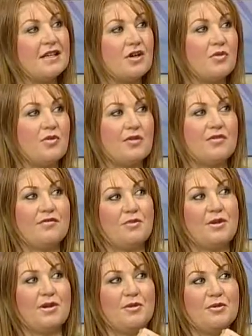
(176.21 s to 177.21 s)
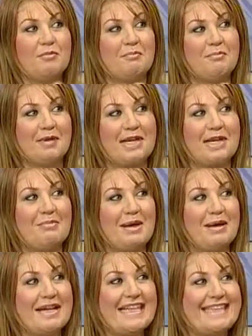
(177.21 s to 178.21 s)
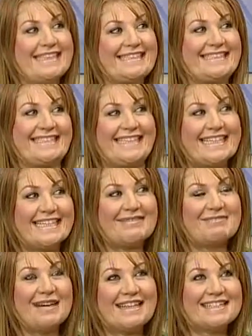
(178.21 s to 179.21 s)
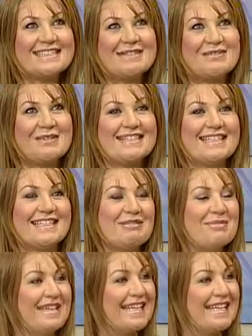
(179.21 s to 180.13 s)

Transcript: quite often we'll keep plucking and one's always a little bit